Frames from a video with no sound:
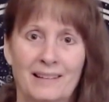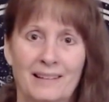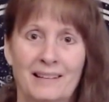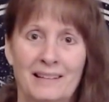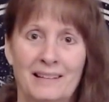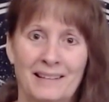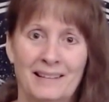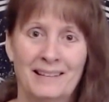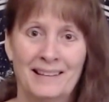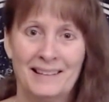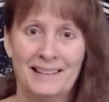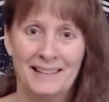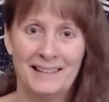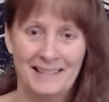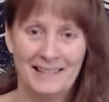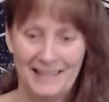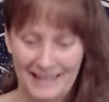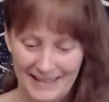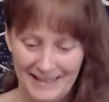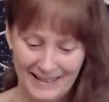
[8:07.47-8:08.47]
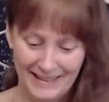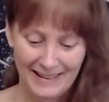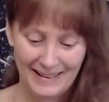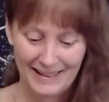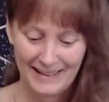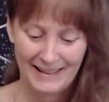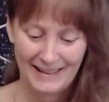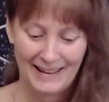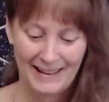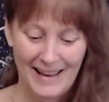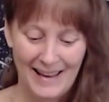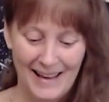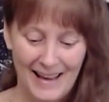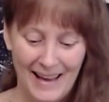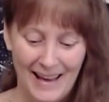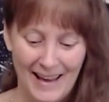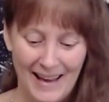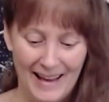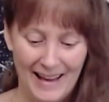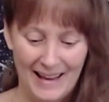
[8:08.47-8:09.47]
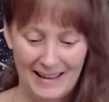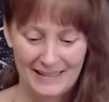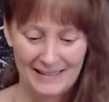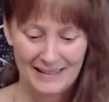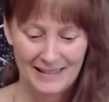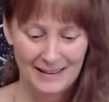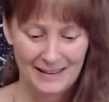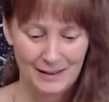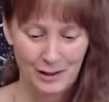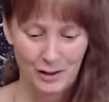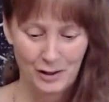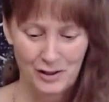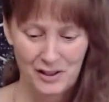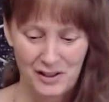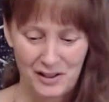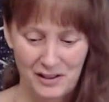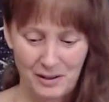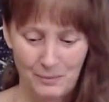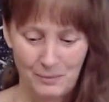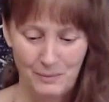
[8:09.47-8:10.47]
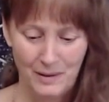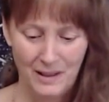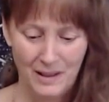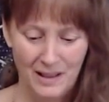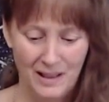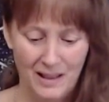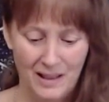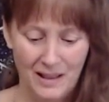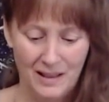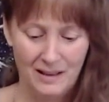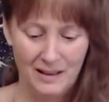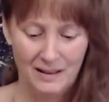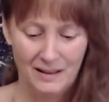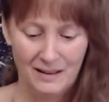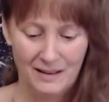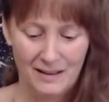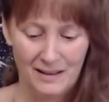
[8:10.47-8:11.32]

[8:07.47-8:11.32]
And it looks to me